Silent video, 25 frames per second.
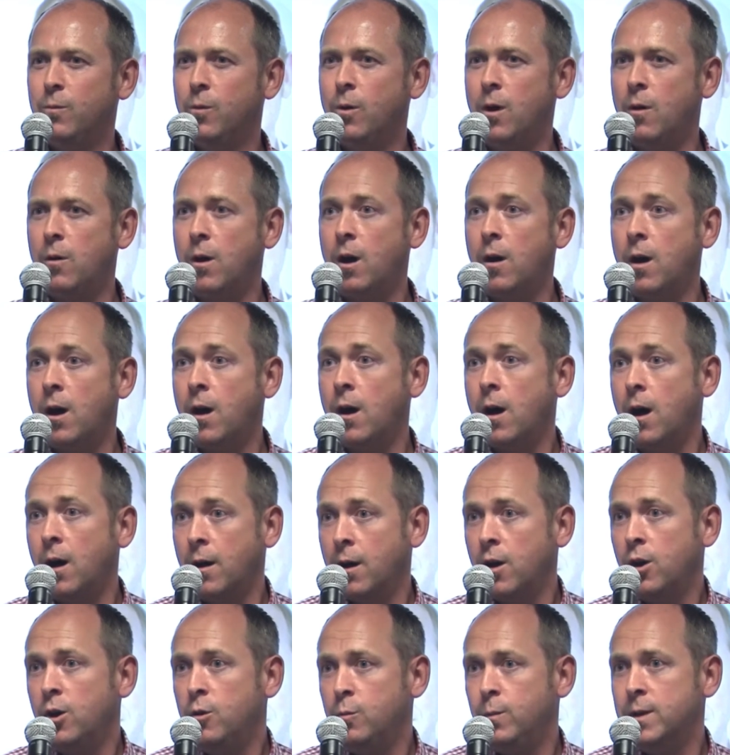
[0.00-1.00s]
what I
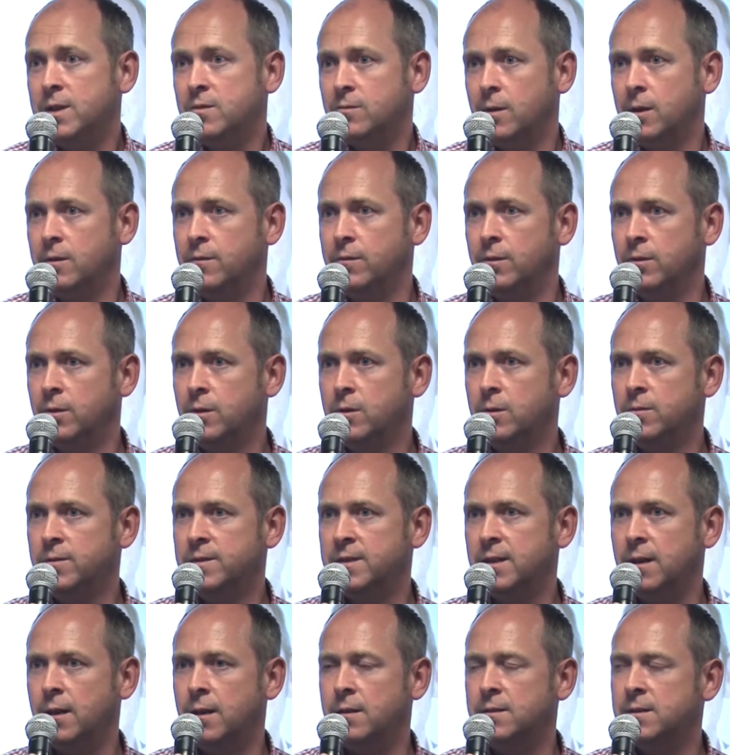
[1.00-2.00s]
hope is relevant
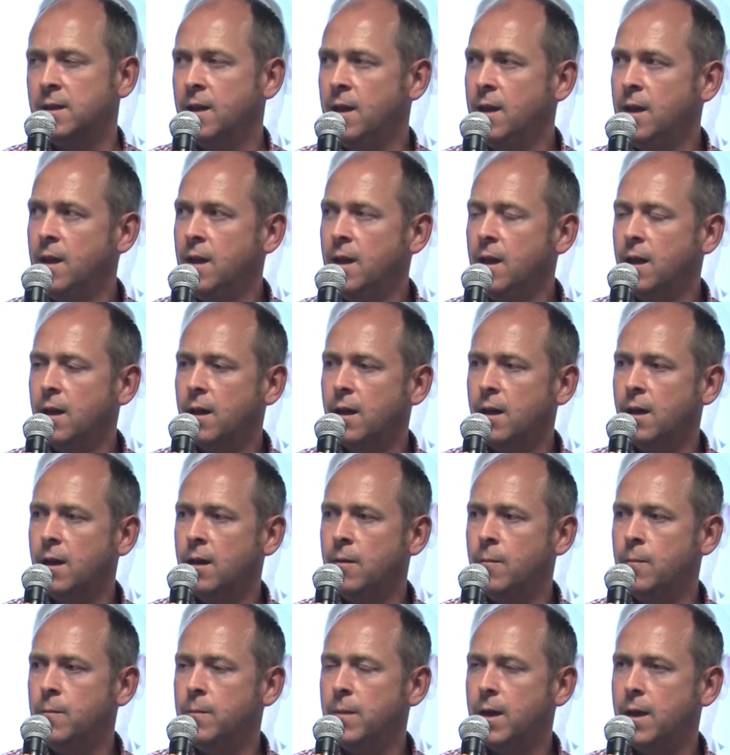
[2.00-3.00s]
content.
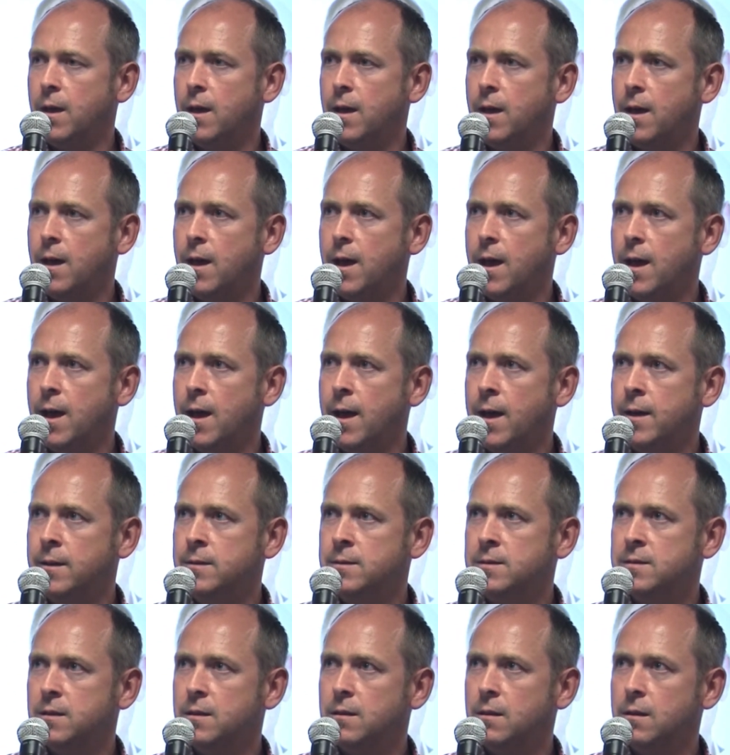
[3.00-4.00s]

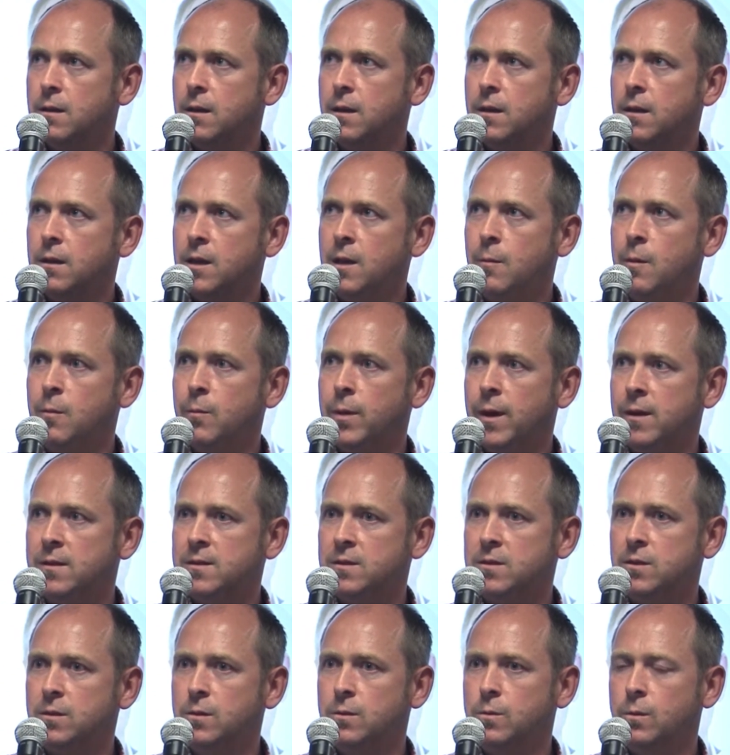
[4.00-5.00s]
And coming back
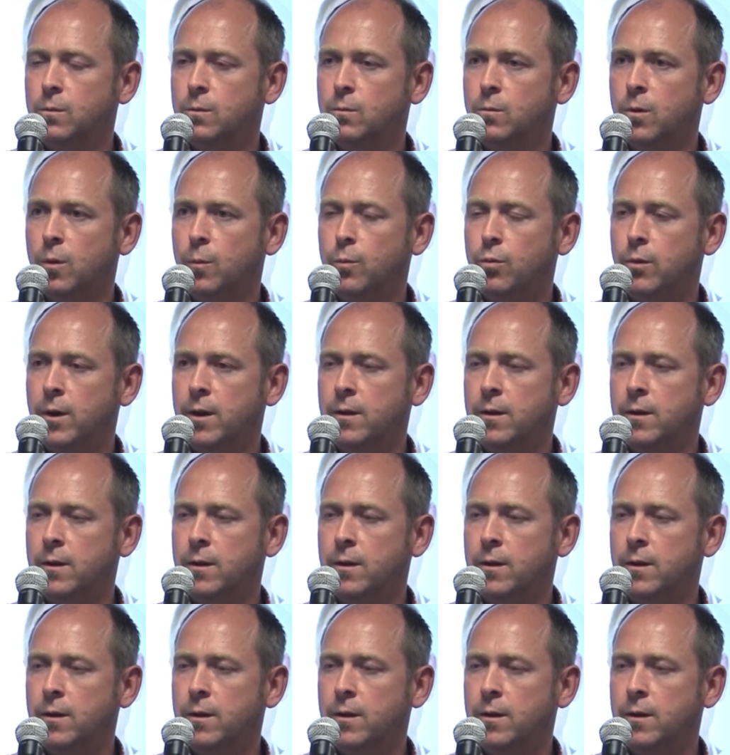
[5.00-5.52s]
to what